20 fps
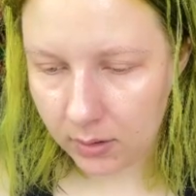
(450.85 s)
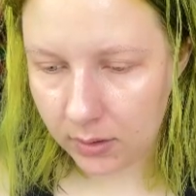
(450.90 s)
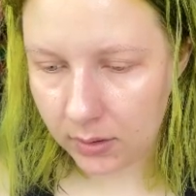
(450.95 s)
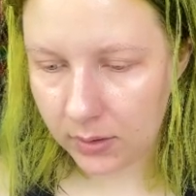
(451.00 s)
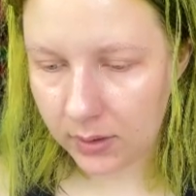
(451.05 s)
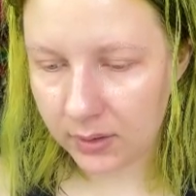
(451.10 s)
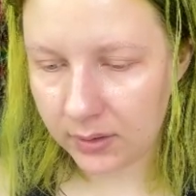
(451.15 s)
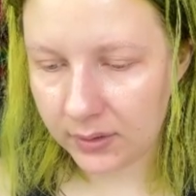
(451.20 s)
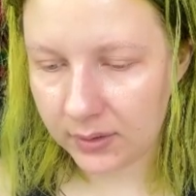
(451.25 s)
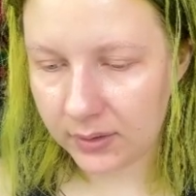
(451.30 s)

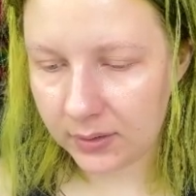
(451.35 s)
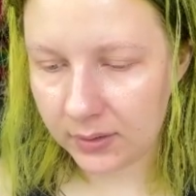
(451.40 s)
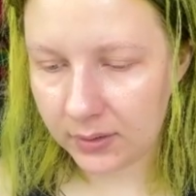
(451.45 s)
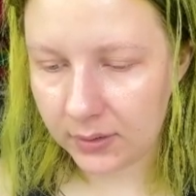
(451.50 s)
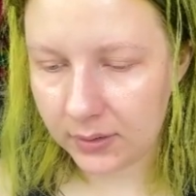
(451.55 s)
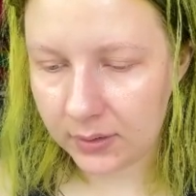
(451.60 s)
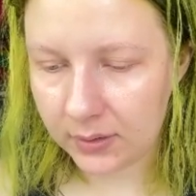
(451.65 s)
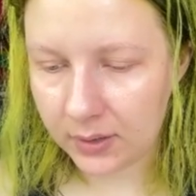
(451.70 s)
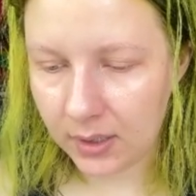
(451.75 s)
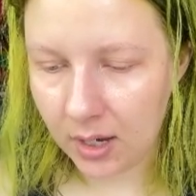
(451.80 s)
This
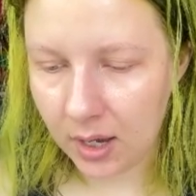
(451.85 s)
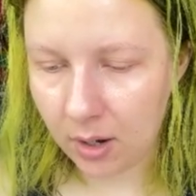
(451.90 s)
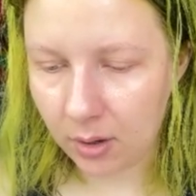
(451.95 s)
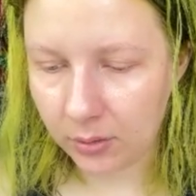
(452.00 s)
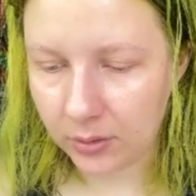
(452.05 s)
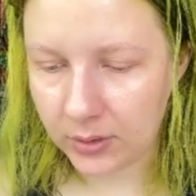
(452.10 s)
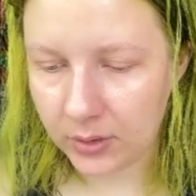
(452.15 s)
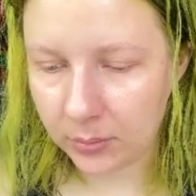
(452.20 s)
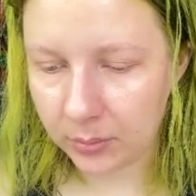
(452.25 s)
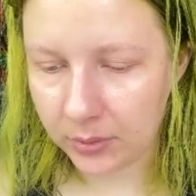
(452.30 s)
is how
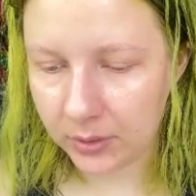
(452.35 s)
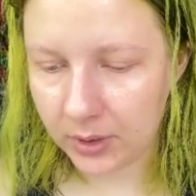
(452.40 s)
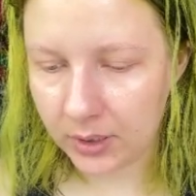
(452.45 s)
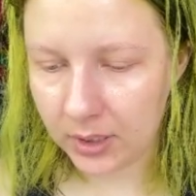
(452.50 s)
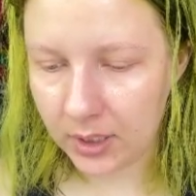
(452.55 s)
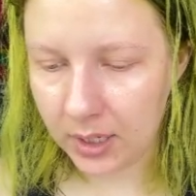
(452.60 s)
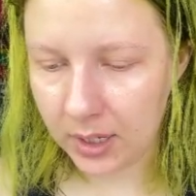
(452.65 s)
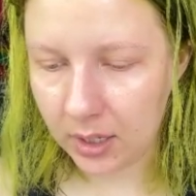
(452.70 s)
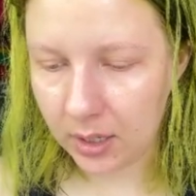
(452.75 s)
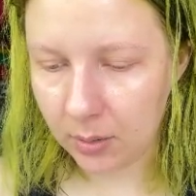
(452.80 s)

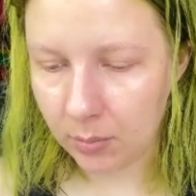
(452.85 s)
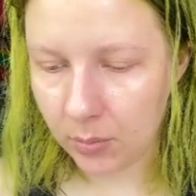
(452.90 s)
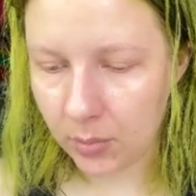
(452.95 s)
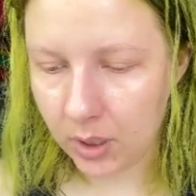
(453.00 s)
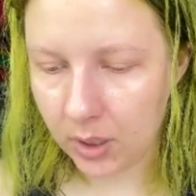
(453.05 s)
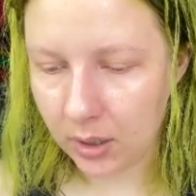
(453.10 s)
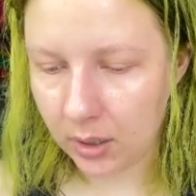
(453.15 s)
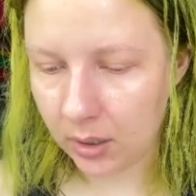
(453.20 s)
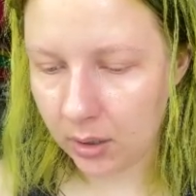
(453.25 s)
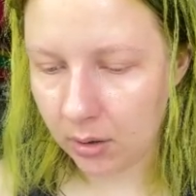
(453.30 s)
typically
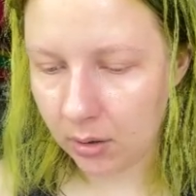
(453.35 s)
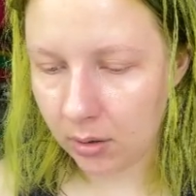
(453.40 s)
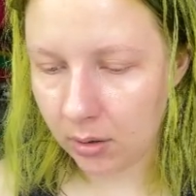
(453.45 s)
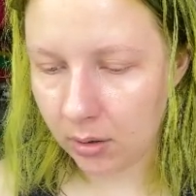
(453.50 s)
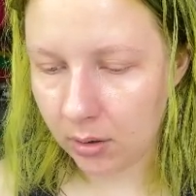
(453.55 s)
my